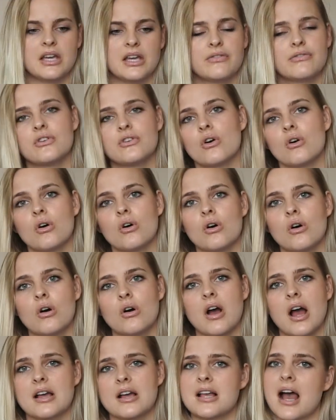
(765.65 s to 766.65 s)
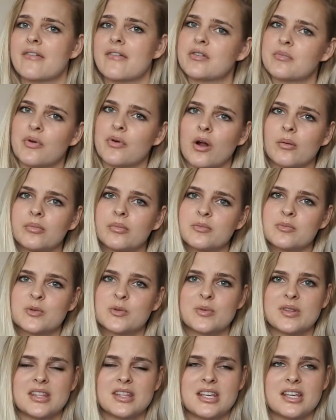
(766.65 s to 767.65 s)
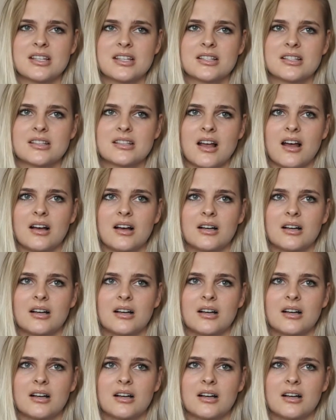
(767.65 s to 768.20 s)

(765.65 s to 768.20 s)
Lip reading: If you're having problems with this,